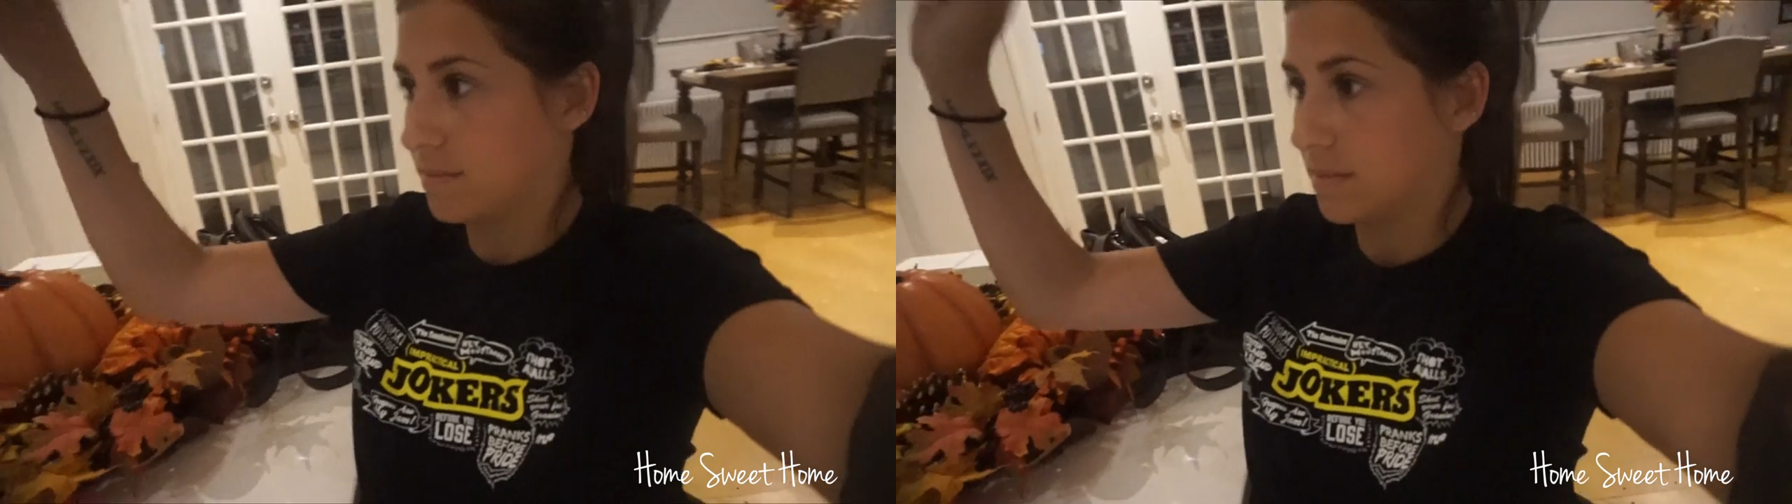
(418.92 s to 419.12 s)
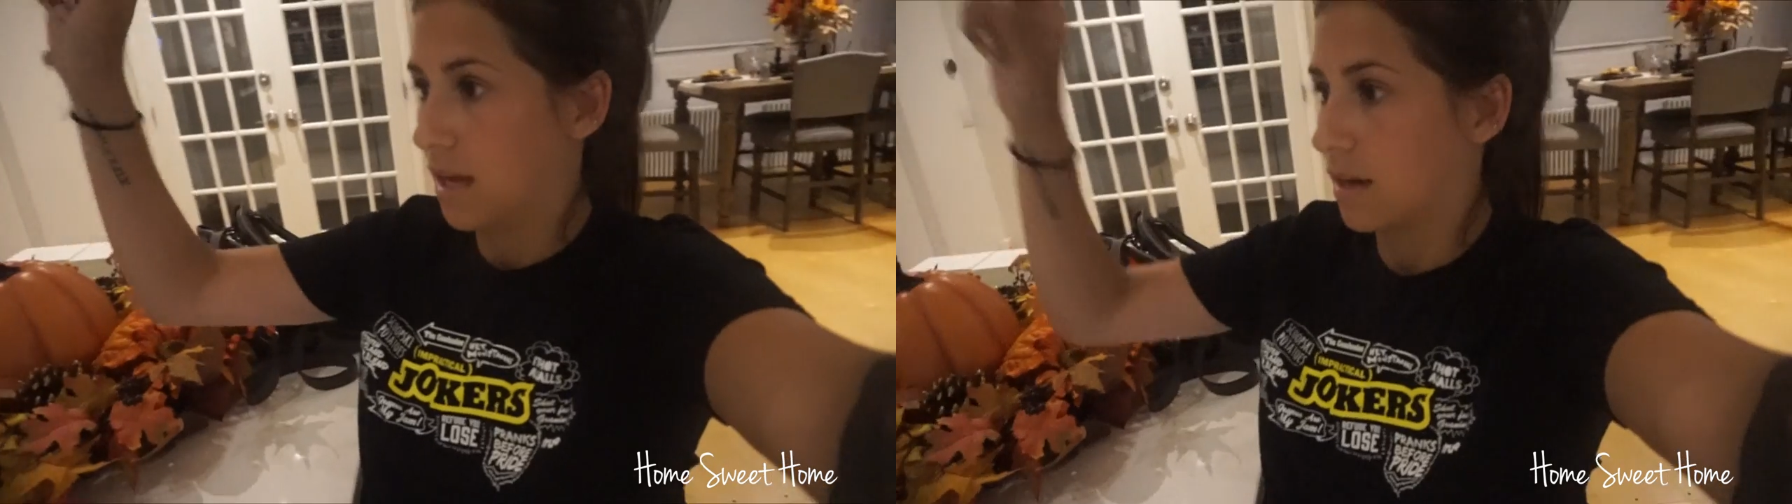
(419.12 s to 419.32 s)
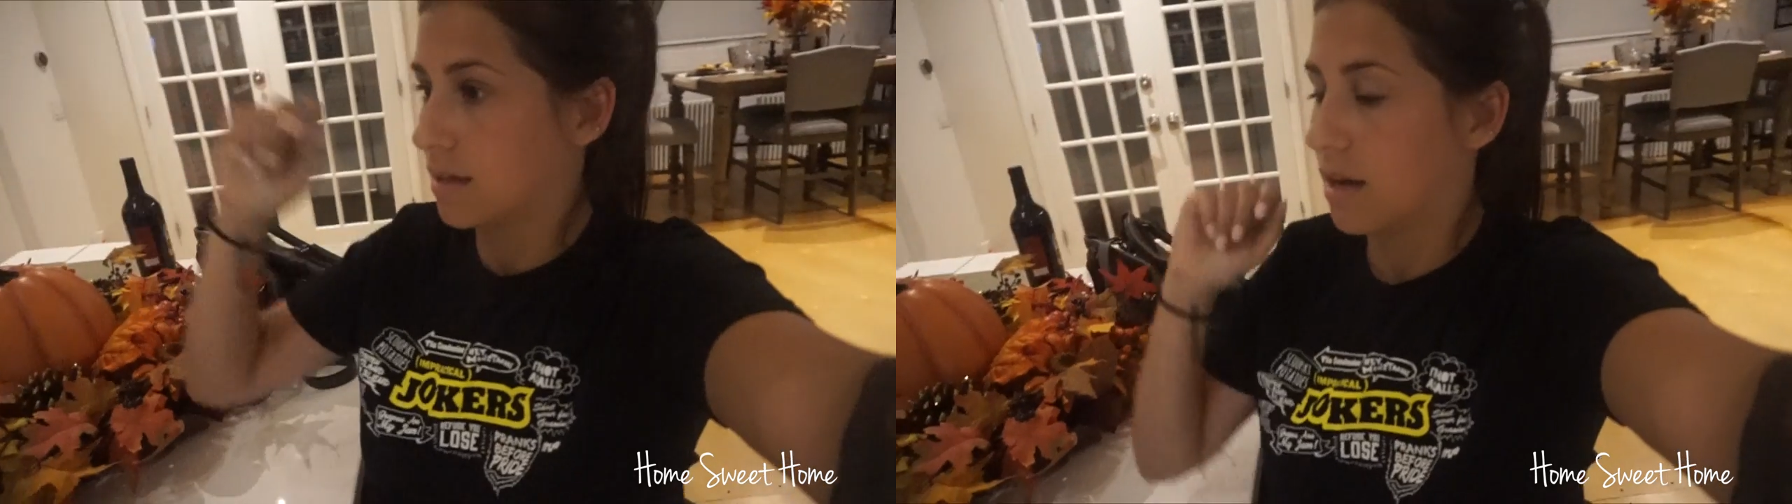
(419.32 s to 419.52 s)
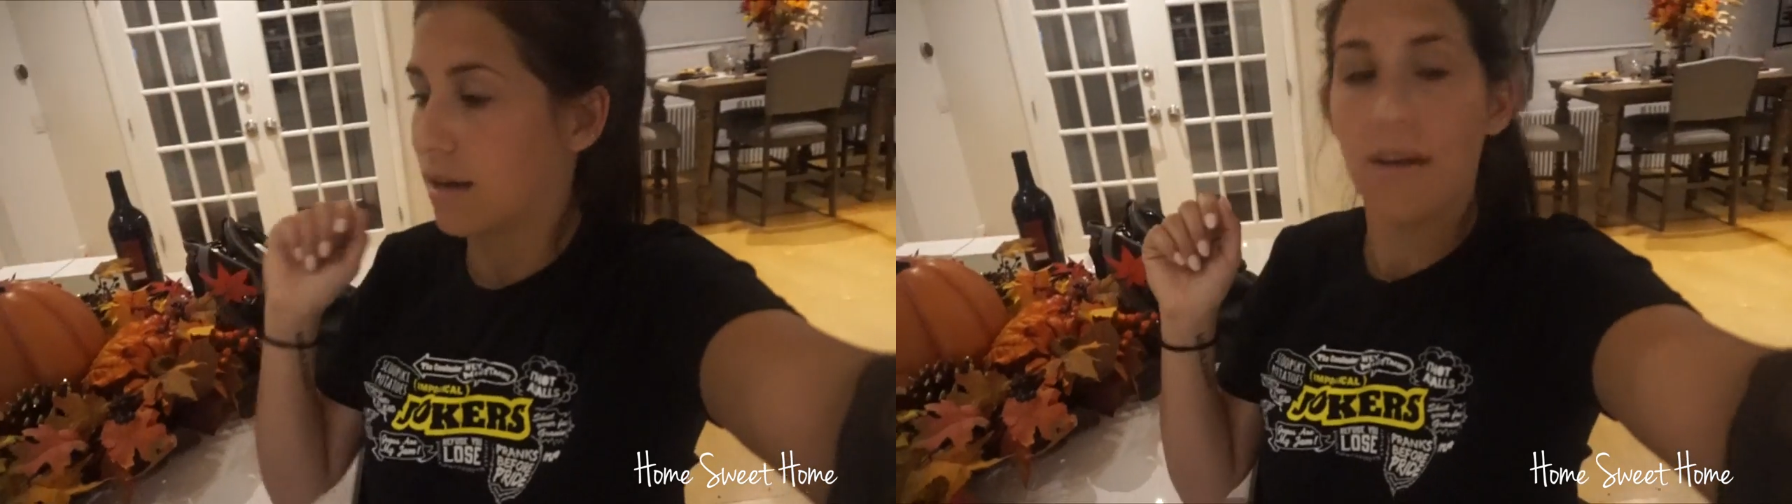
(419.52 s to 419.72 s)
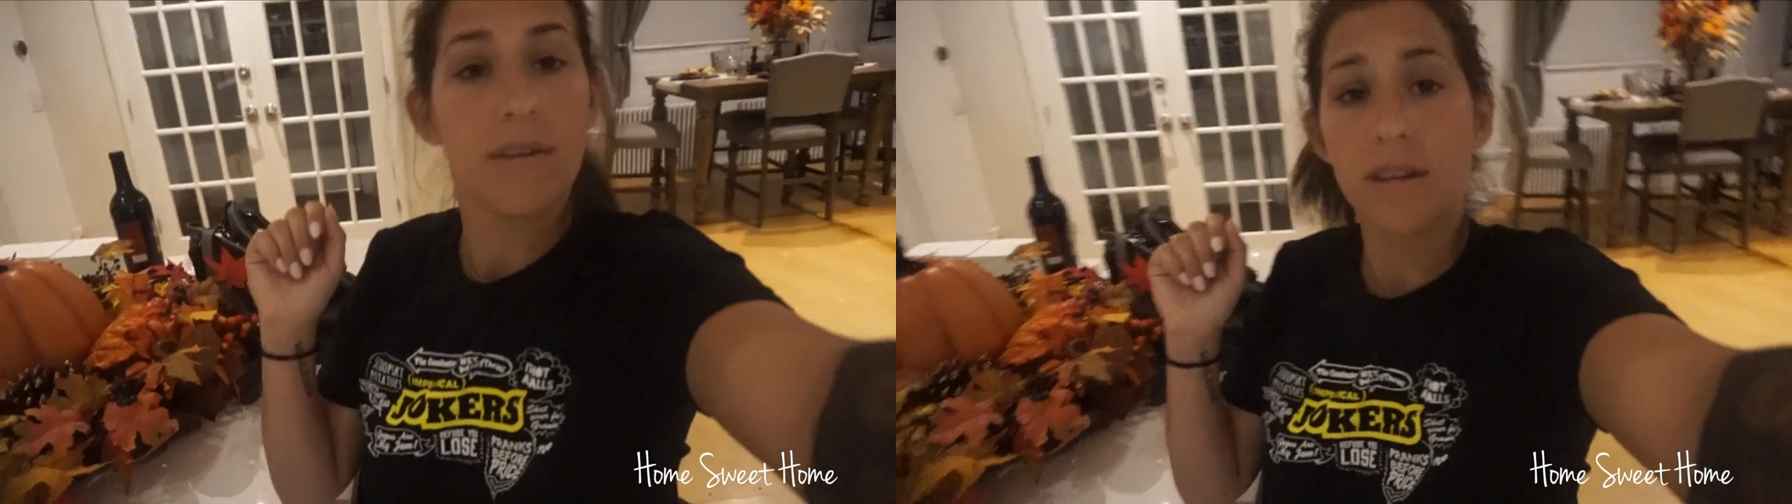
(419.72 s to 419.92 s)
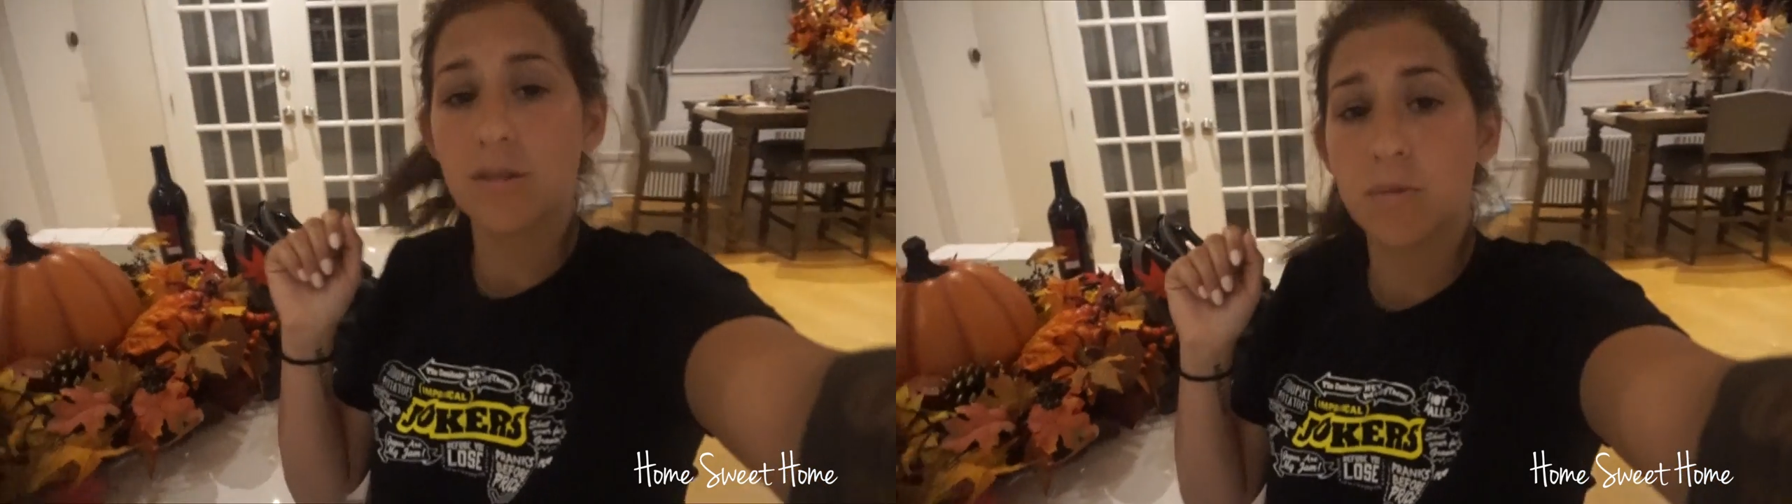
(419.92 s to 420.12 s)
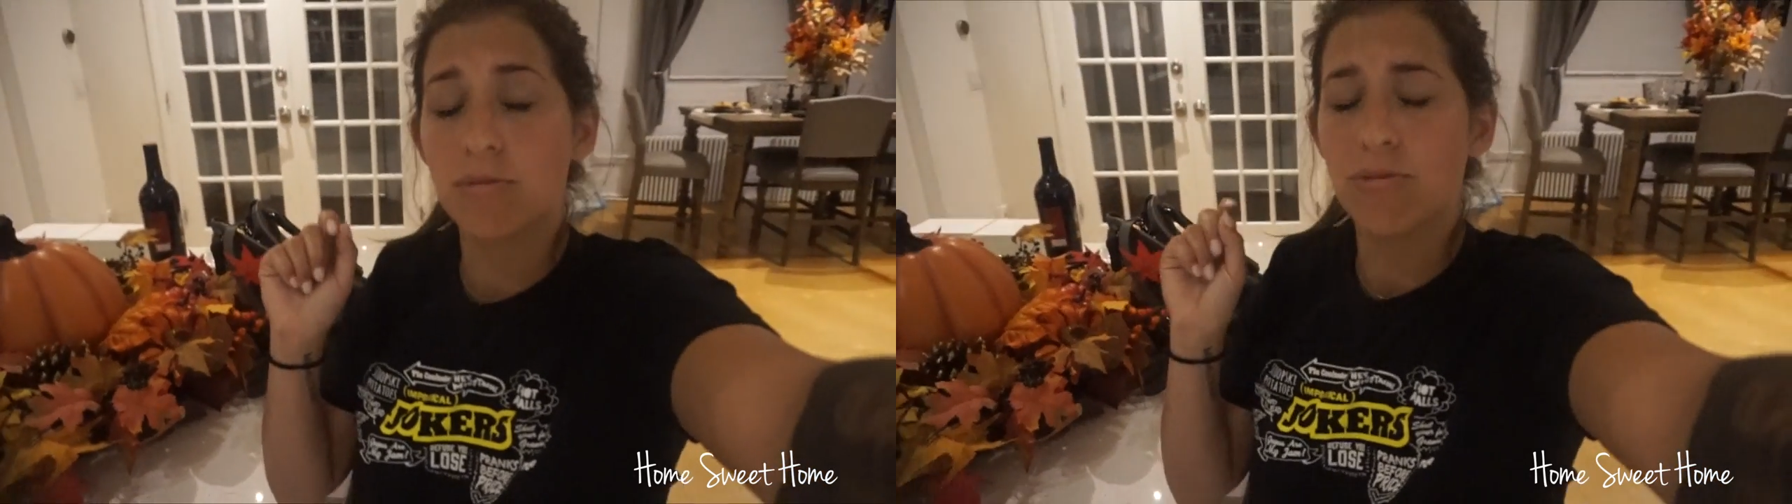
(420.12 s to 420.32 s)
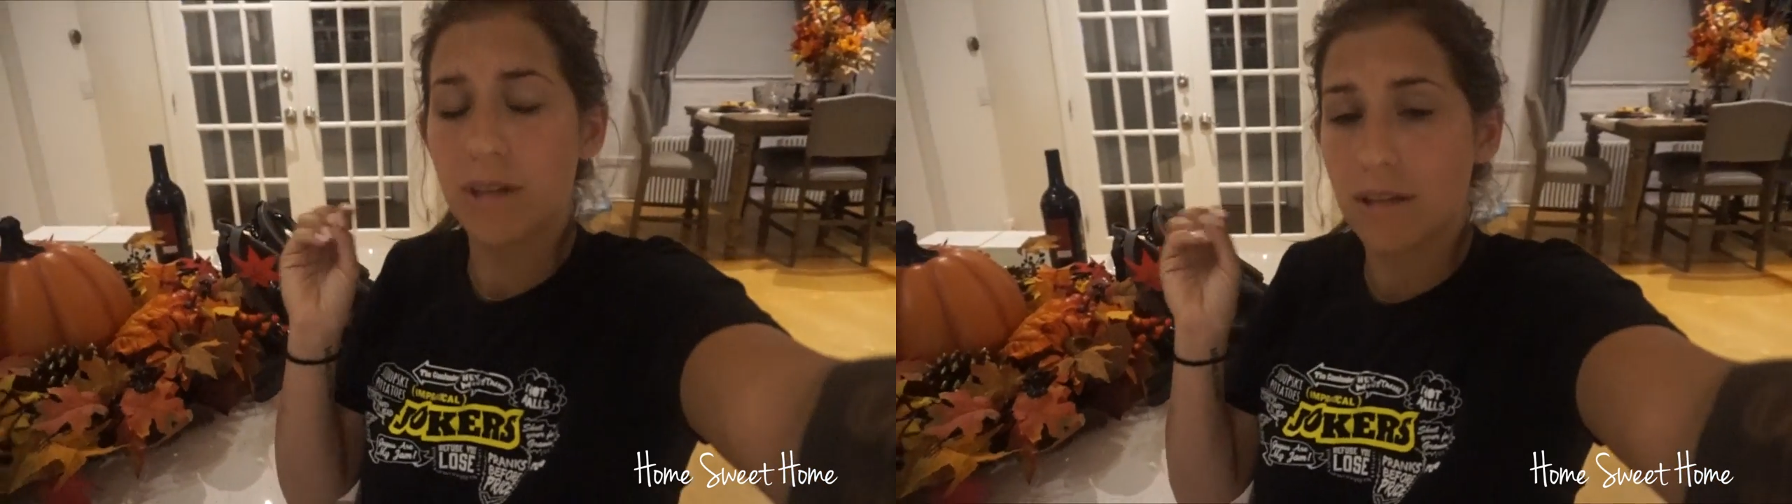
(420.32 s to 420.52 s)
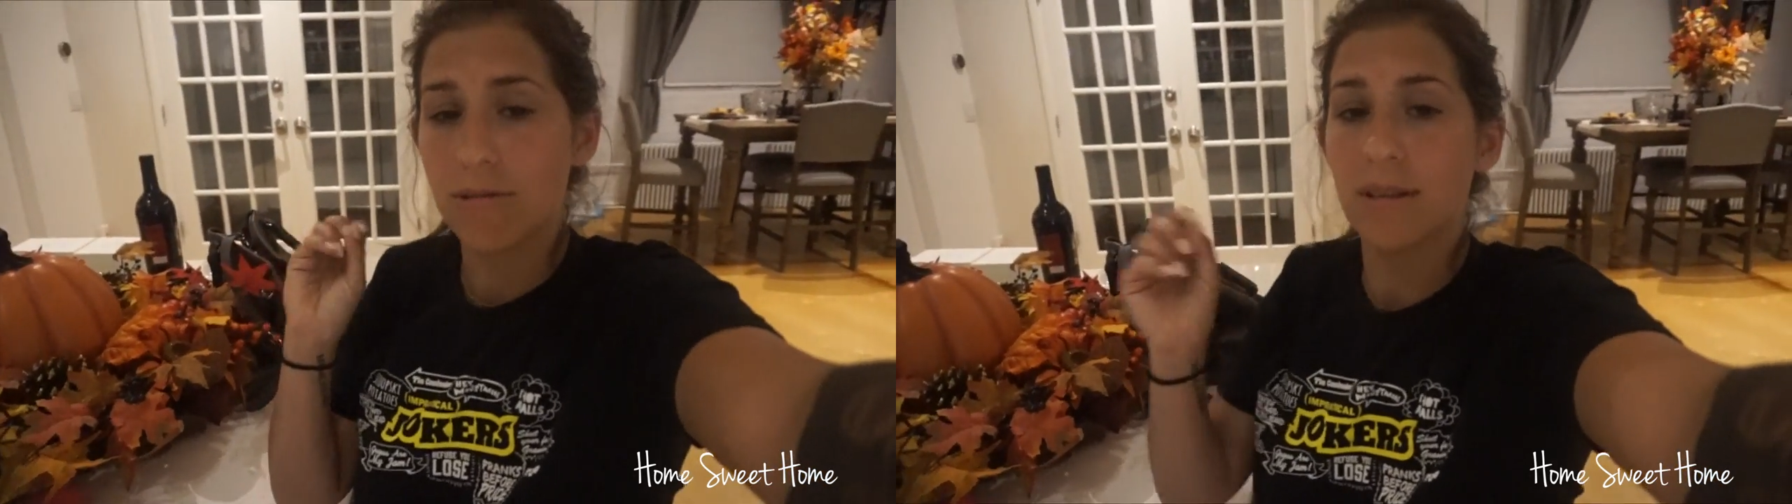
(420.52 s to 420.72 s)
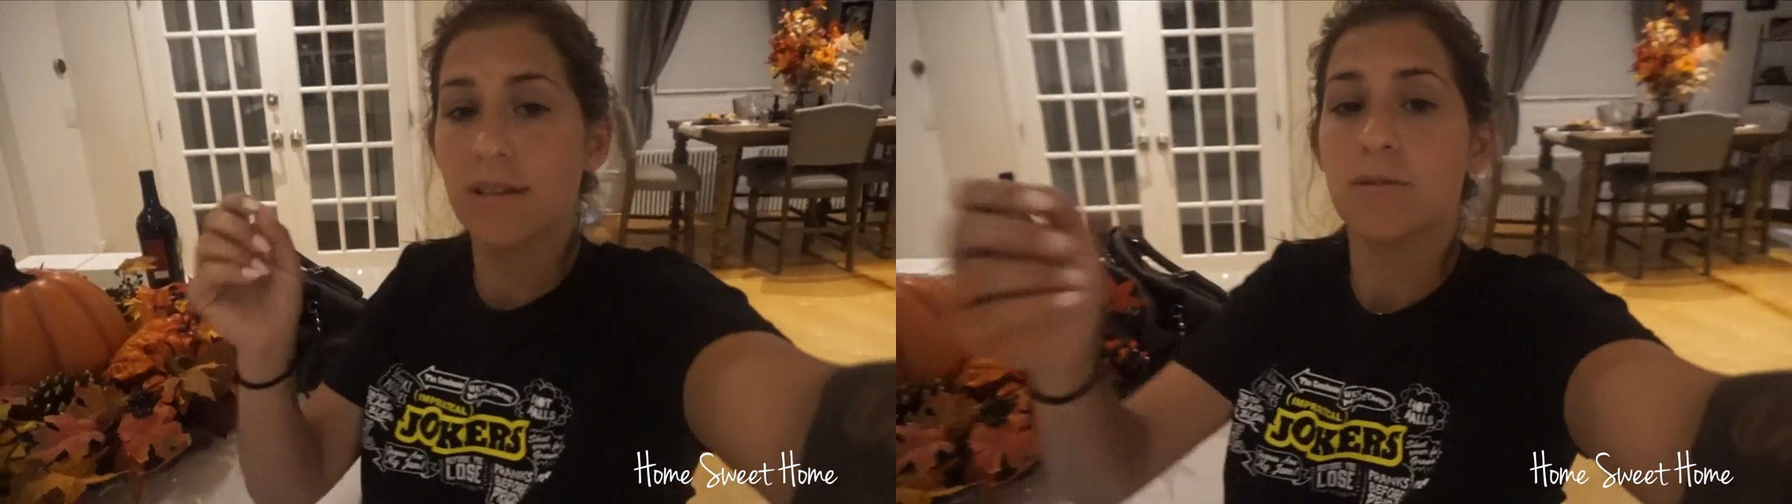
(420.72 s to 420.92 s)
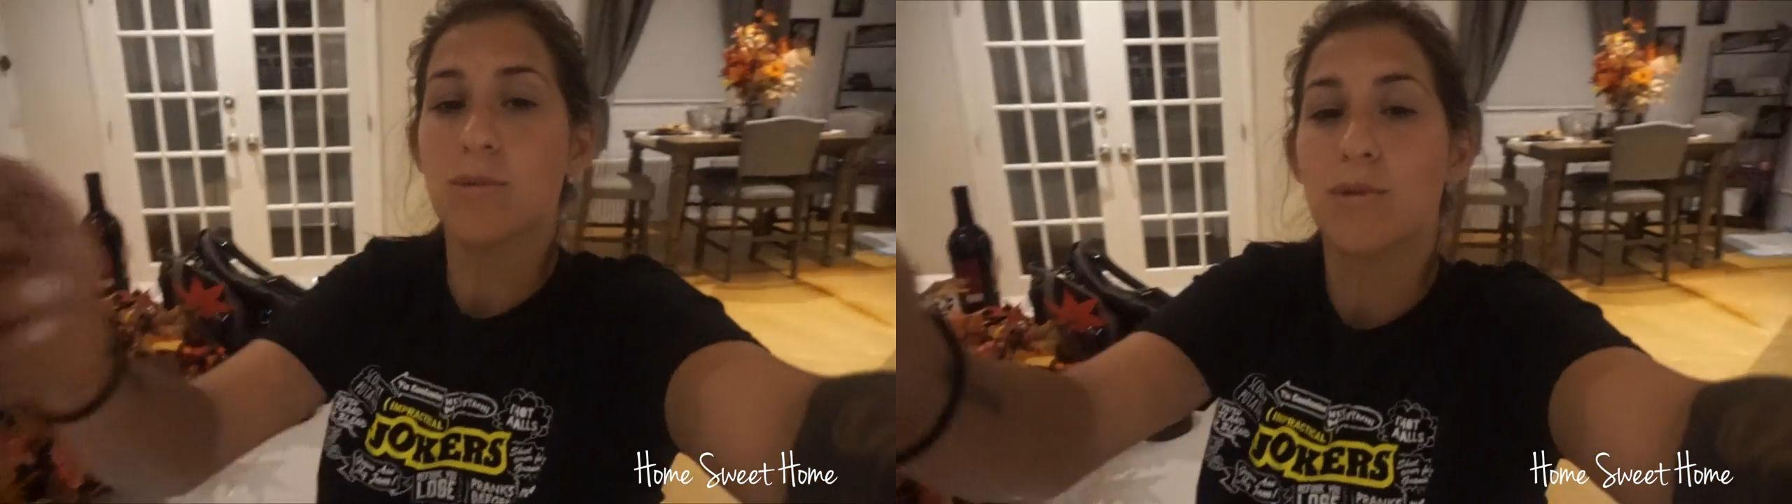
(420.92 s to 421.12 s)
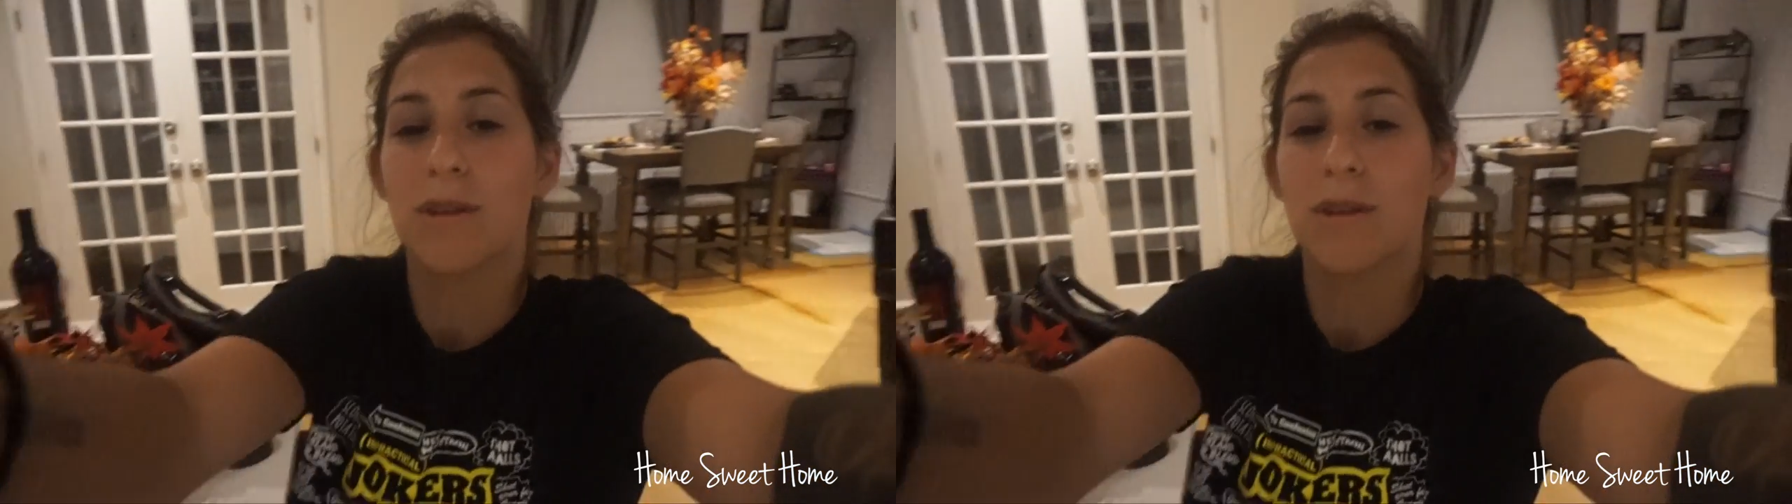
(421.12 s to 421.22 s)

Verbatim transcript: knock knock. Everything has been really, really smooth.